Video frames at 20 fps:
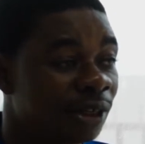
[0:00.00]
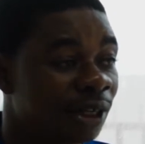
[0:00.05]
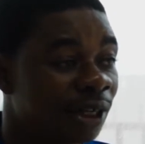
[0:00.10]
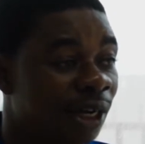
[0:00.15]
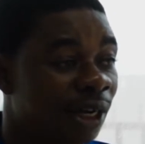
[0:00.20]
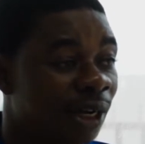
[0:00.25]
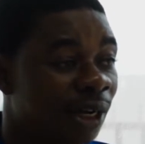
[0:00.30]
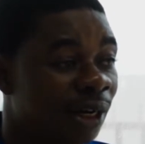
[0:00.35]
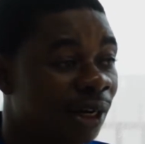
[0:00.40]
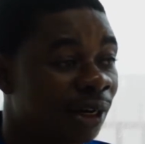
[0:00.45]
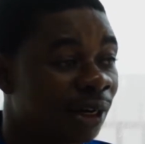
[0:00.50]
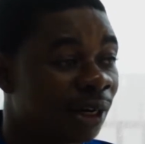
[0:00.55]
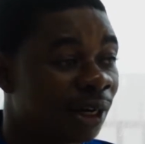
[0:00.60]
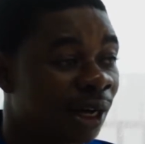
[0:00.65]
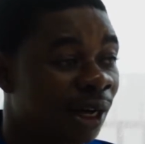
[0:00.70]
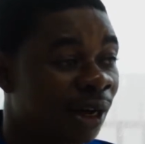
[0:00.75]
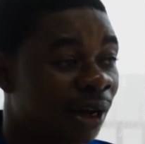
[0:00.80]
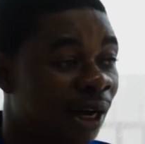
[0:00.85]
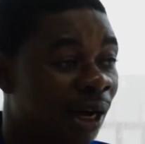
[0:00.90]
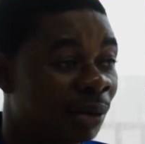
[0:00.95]

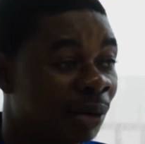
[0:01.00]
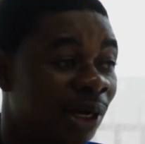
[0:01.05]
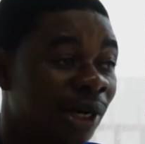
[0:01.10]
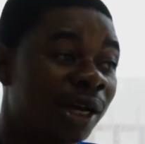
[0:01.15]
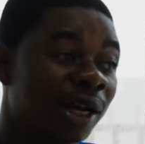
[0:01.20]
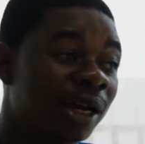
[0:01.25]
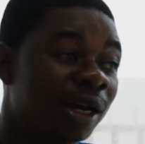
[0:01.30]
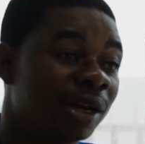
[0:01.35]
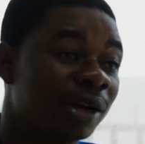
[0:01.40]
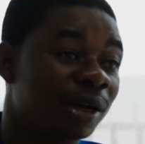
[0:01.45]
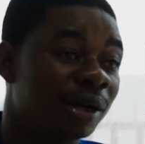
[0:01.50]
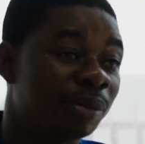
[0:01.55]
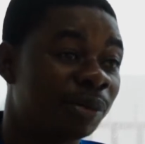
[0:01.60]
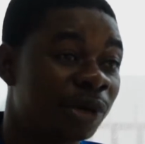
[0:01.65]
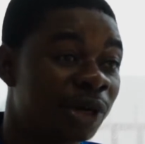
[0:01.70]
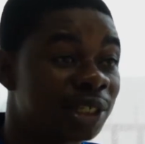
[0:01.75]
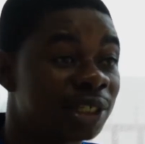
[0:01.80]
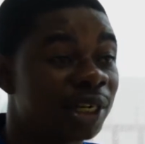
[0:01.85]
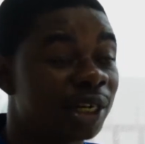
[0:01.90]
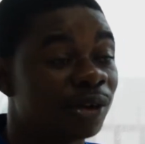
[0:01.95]
Now I'm the
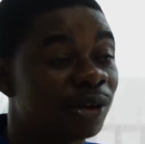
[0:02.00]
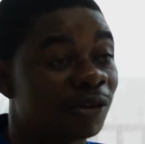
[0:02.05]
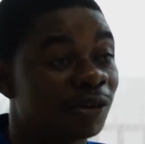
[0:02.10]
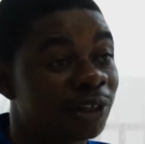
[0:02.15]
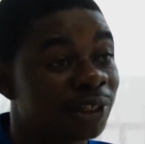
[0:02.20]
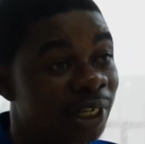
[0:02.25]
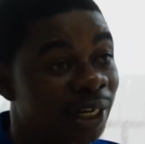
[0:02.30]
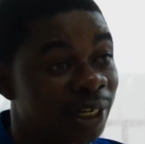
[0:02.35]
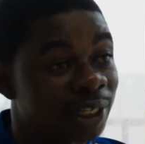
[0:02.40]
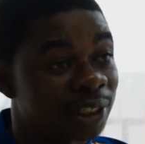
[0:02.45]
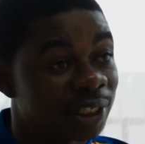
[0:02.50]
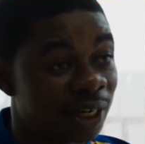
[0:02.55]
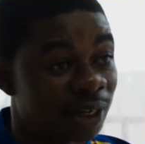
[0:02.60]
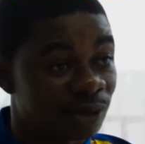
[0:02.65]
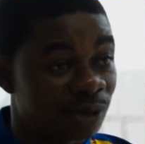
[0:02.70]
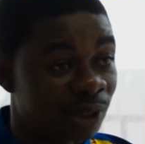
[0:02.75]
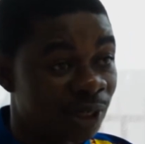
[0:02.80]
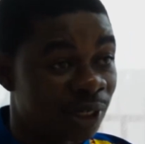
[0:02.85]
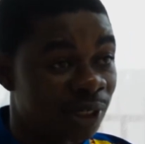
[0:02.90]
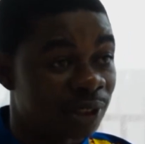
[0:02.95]
president of International
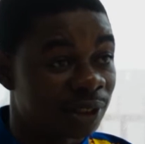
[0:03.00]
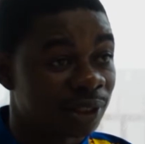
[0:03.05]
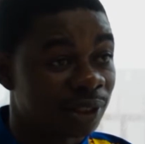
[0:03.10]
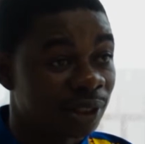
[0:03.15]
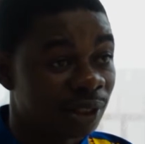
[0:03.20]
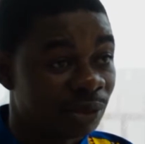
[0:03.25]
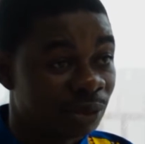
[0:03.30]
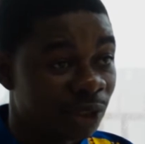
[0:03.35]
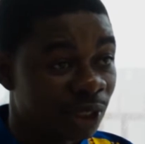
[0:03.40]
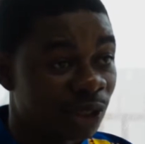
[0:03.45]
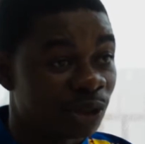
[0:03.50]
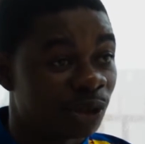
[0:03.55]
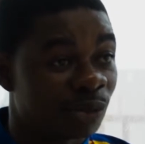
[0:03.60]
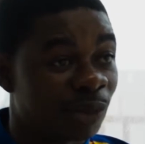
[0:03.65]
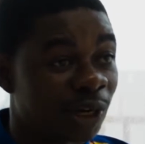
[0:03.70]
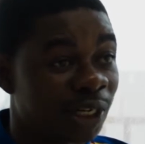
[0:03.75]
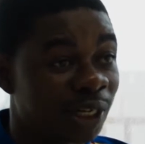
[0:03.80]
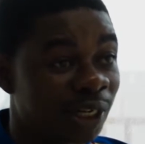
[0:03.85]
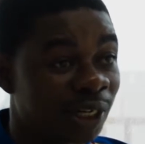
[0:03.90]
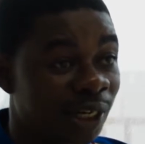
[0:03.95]
Students, PSU
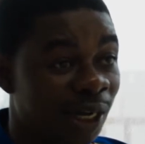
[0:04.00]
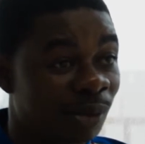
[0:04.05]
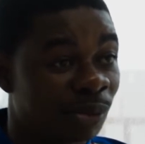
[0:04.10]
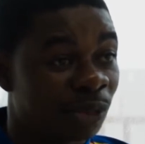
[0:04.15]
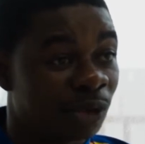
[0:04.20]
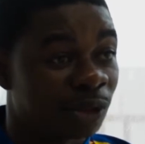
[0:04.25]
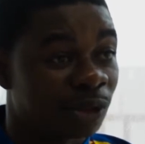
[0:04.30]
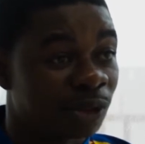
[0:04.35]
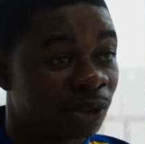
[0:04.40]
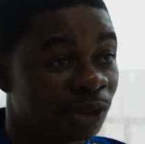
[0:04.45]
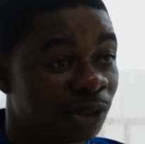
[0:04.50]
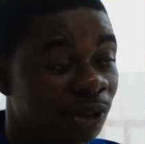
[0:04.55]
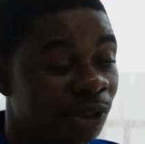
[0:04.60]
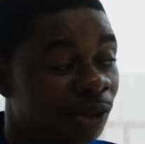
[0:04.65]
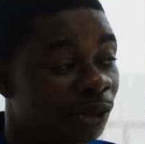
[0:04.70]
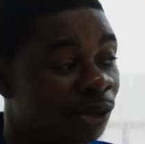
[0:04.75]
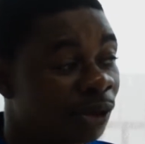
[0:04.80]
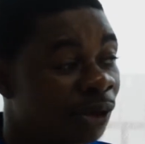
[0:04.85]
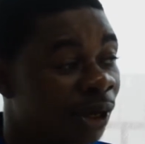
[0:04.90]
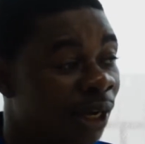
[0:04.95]
Patani campus,
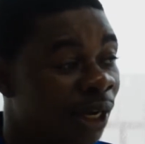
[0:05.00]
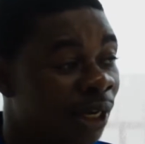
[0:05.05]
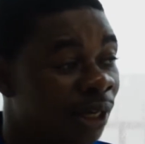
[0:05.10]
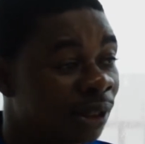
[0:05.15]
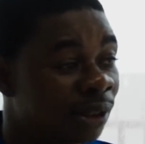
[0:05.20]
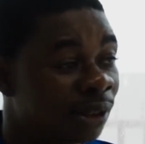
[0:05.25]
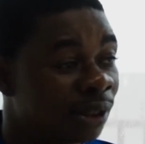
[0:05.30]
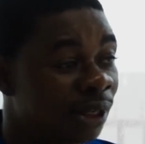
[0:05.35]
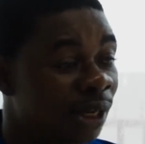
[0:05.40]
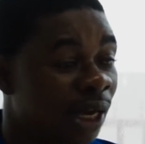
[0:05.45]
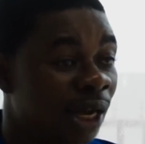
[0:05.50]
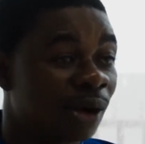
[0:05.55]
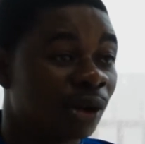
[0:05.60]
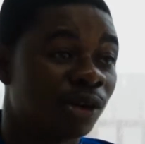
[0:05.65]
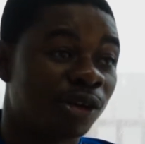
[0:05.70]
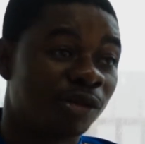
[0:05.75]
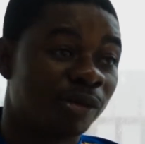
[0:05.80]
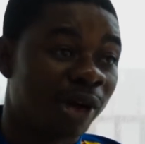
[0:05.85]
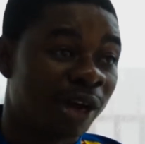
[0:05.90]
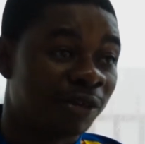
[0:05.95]
and a
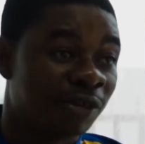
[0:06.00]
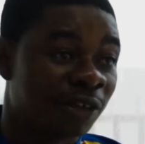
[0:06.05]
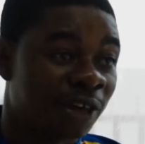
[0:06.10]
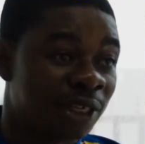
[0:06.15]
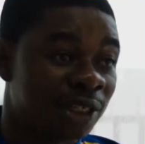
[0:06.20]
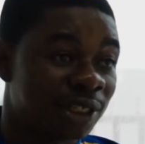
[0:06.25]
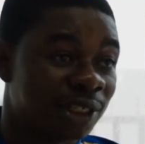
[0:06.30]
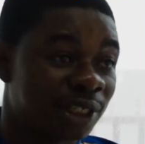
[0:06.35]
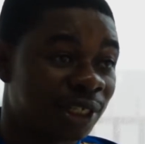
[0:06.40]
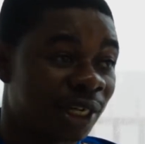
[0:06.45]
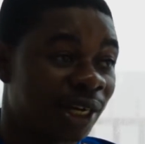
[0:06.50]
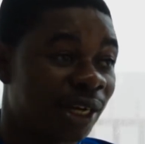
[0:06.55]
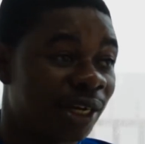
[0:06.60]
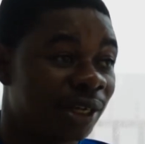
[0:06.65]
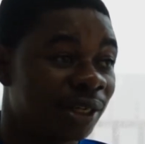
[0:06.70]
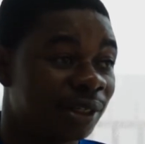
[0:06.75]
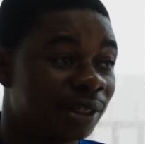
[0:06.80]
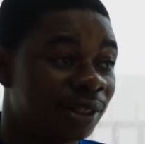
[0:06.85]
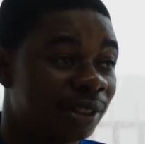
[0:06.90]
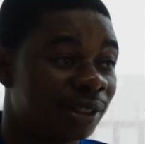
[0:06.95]
lot of my friends
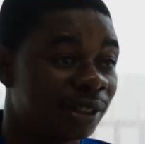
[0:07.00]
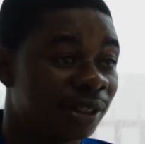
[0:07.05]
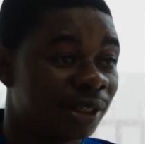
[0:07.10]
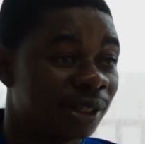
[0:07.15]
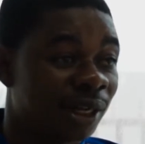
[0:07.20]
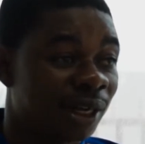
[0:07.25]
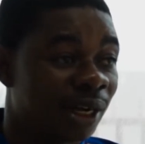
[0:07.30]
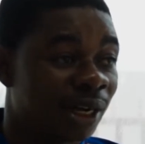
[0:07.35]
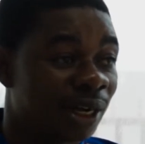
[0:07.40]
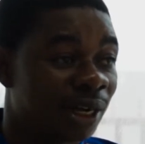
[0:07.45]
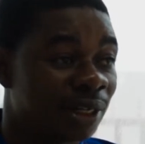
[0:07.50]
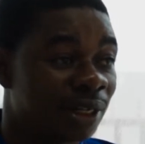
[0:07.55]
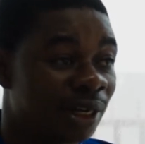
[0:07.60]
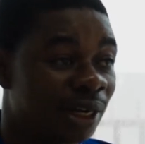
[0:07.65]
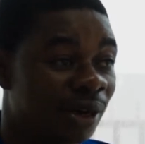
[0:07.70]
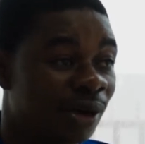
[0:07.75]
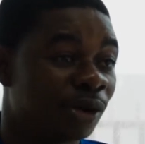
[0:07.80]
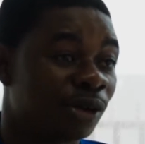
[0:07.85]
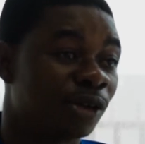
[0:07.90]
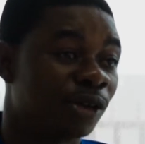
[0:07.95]
share
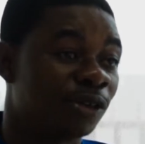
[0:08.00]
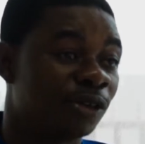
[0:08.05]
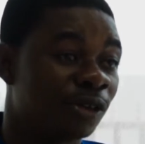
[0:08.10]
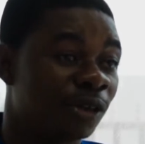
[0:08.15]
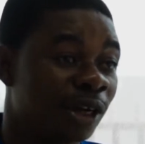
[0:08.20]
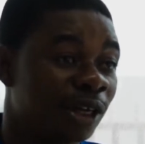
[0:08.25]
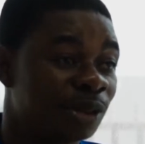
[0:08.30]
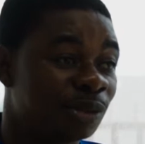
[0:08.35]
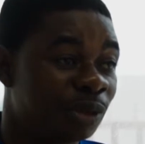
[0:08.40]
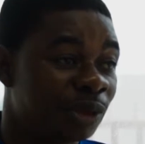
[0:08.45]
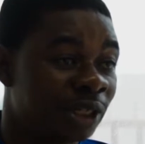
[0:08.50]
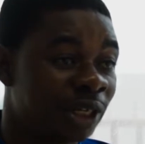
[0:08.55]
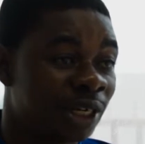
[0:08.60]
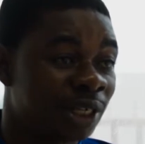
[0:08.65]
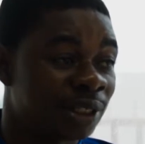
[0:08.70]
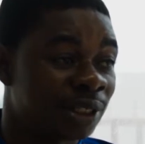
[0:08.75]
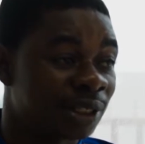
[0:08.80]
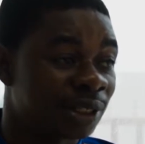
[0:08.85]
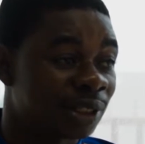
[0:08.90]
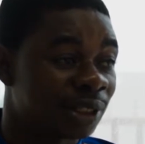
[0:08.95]
a lot of
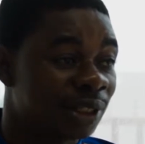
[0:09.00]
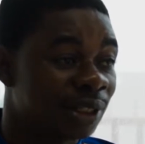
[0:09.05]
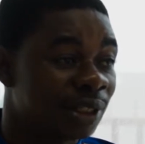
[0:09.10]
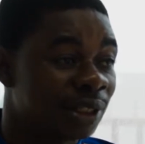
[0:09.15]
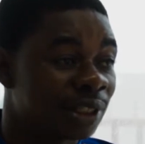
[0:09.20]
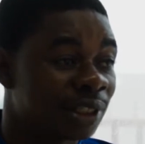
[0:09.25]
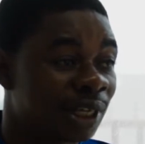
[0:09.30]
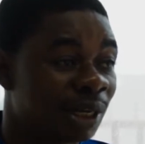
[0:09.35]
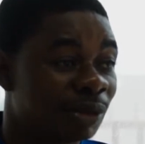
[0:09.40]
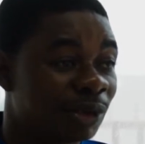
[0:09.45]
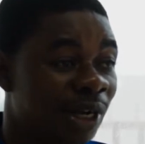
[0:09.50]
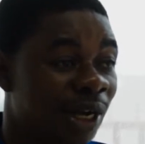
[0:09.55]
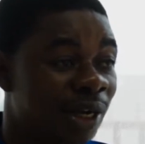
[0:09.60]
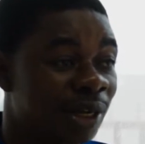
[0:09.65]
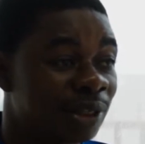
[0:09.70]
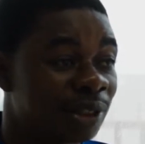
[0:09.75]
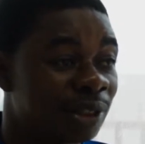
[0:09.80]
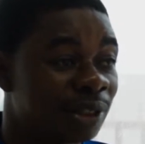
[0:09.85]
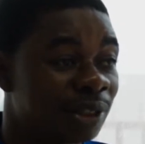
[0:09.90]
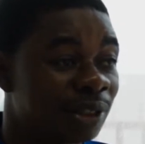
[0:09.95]
experiences.
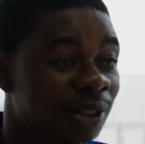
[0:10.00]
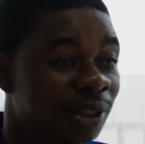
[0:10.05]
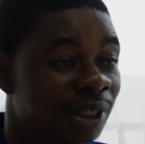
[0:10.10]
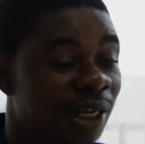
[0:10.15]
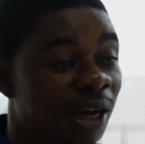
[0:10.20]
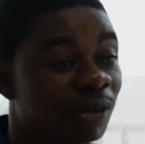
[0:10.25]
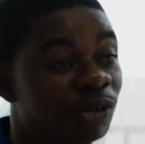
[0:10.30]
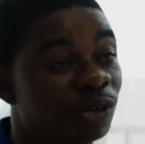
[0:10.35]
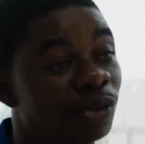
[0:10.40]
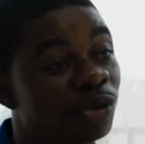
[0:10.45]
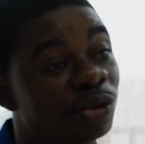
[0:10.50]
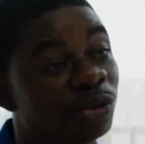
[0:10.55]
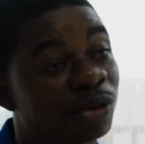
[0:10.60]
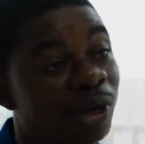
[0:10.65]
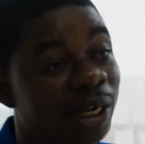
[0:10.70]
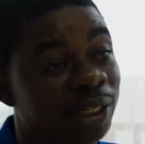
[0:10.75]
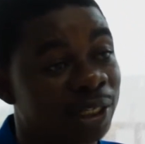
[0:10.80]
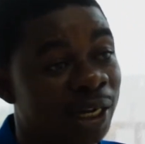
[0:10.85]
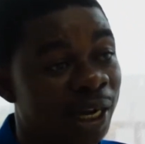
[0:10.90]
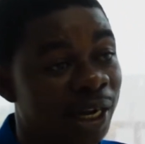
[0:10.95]
Sometimes they have to go to
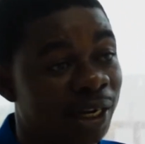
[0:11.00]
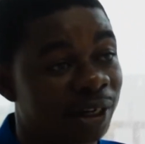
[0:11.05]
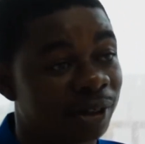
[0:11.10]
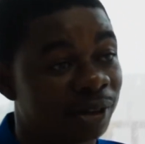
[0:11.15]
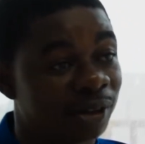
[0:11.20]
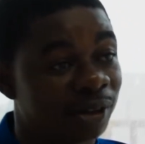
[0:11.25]
Hajai